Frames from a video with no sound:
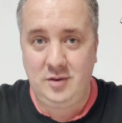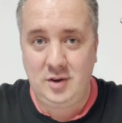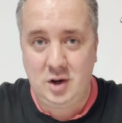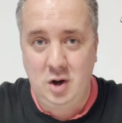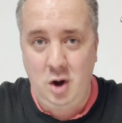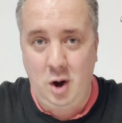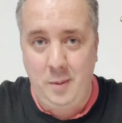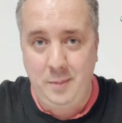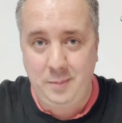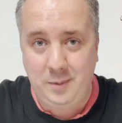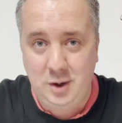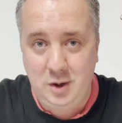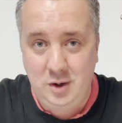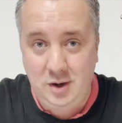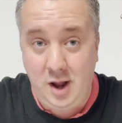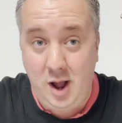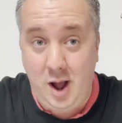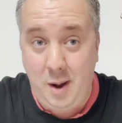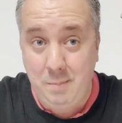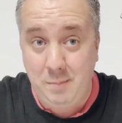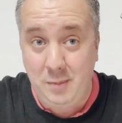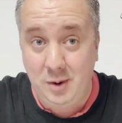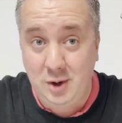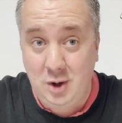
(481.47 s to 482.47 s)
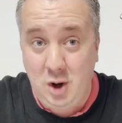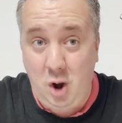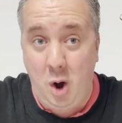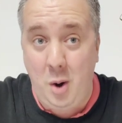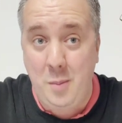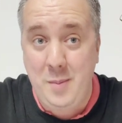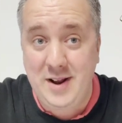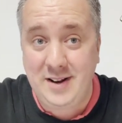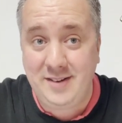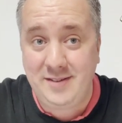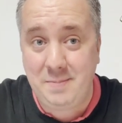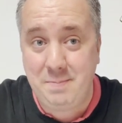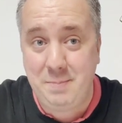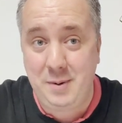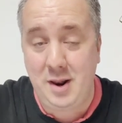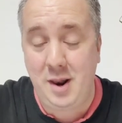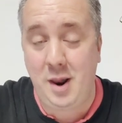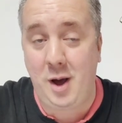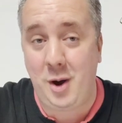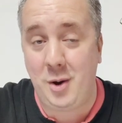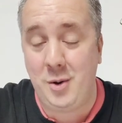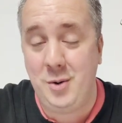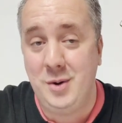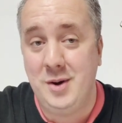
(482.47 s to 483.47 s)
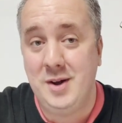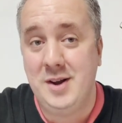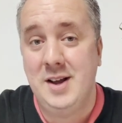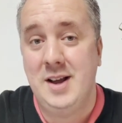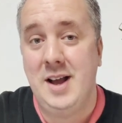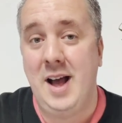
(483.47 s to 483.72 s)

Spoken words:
to come? Comments below.